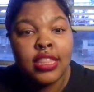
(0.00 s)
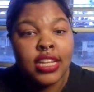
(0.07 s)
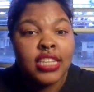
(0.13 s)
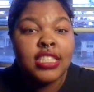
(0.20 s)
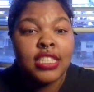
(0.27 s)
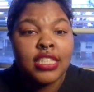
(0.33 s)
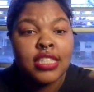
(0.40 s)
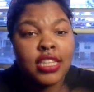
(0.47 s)

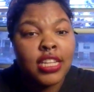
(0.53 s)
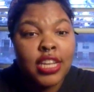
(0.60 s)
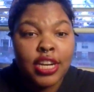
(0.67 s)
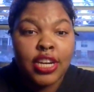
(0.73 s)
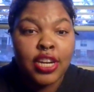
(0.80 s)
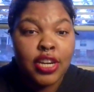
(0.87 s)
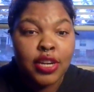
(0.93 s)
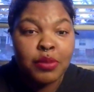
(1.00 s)
This is the
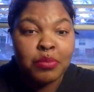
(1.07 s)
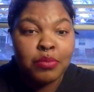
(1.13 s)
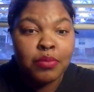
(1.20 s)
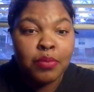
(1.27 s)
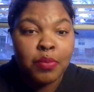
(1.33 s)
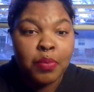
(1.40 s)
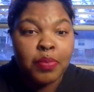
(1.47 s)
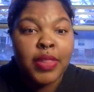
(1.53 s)
year
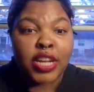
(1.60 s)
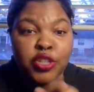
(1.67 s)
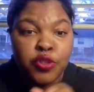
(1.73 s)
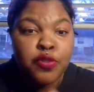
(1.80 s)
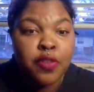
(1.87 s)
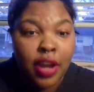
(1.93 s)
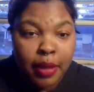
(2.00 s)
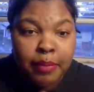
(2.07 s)
that
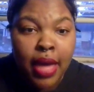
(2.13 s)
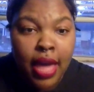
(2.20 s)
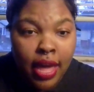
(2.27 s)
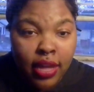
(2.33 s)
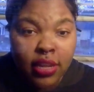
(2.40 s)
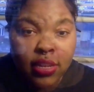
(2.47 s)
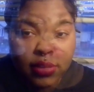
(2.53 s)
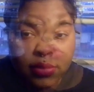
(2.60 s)
you fight
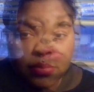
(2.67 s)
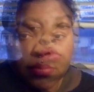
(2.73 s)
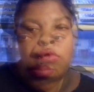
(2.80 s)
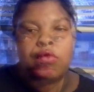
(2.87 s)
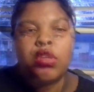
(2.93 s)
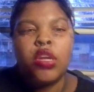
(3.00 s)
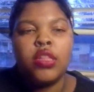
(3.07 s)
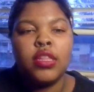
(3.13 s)
back.
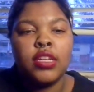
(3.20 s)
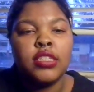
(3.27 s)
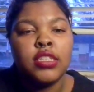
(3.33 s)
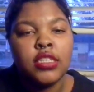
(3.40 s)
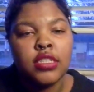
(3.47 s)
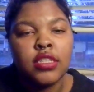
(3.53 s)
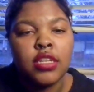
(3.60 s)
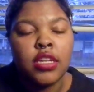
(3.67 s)

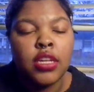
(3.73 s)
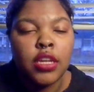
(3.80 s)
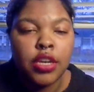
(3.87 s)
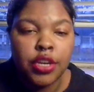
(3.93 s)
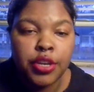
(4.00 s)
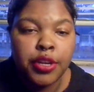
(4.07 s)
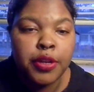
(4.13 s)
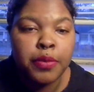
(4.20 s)
This is a
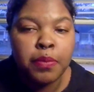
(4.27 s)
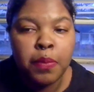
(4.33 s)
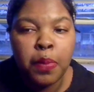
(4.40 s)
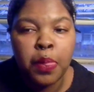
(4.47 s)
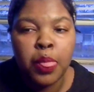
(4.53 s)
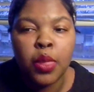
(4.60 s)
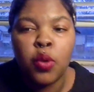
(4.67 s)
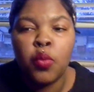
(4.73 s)
year
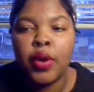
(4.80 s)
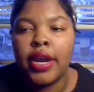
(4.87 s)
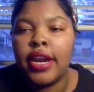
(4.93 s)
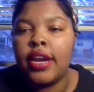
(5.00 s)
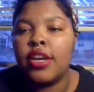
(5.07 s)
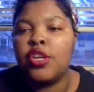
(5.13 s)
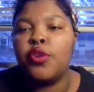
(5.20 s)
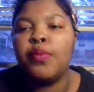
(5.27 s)

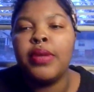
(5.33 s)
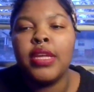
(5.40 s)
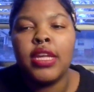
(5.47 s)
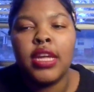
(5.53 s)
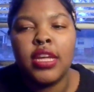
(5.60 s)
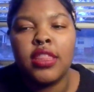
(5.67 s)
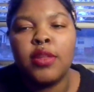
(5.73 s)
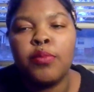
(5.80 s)
where you
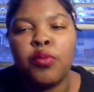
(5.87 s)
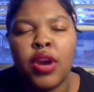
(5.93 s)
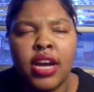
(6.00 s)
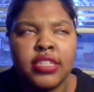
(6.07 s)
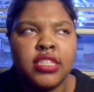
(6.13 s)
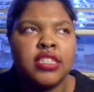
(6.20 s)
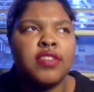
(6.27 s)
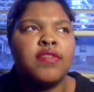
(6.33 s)
begin the
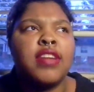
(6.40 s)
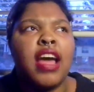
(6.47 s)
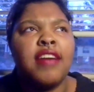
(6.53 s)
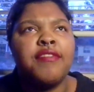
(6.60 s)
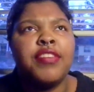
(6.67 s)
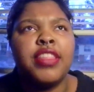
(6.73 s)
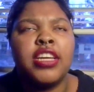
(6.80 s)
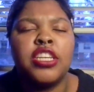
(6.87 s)
process of
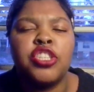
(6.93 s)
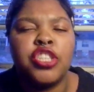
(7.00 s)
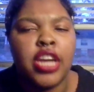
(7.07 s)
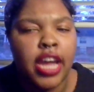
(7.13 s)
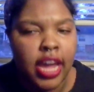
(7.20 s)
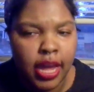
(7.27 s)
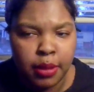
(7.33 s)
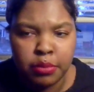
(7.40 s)
not feeling
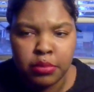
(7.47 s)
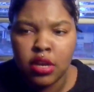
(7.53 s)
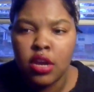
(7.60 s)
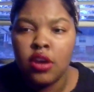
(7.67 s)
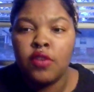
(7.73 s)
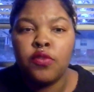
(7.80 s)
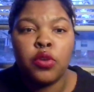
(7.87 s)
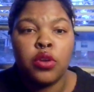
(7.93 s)
ashamed
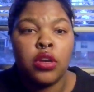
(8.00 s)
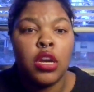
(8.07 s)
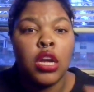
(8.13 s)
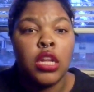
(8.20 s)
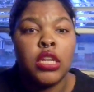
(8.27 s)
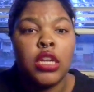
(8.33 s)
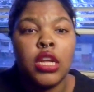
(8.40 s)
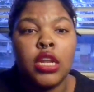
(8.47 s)
for
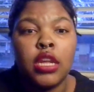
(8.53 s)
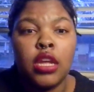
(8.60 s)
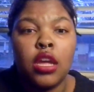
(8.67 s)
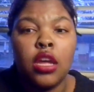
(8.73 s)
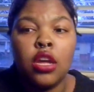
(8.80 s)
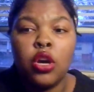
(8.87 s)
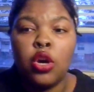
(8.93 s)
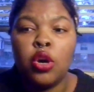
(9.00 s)
needing
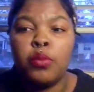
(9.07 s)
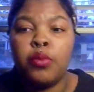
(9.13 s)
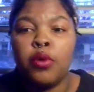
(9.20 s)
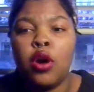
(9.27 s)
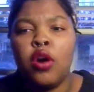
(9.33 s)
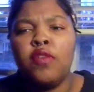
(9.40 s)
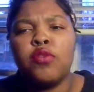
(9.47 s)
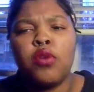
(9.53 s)
help
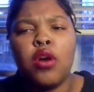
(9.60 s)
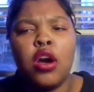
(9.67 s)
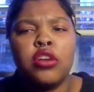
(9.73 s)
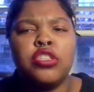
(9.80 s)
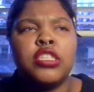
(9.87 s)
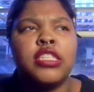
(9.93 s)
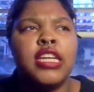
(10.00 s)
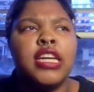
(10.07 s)
or
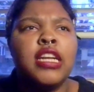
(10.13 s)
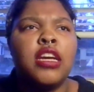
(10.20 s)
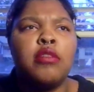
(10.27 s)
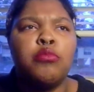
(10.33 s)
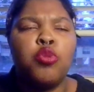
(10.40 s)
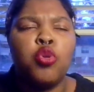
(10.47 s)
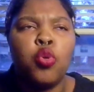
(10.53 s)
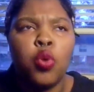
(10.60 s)
overall just
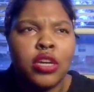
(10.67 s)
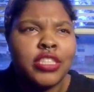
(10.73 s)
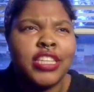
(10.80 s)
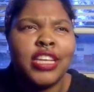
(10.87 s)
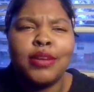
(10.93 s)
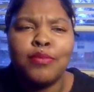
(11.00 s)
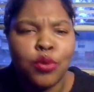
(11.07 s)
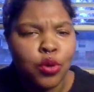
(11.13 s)
needing and
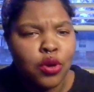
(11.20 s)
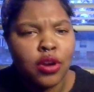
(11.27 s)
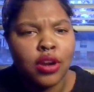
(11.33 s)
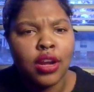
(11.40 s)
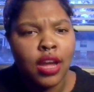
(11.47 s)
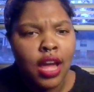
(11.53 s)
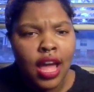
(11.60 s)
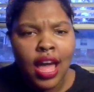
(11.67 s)
wanting
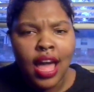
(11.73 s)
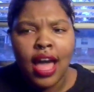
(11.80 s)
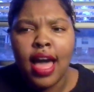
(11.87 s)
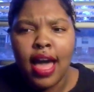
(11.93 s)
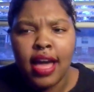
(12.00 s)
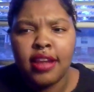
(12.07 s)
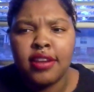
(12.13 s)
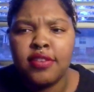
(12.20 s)
more
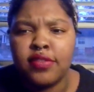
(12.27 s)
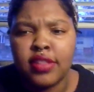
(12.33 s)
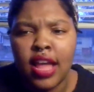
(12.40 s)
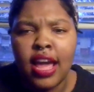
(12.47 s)
out of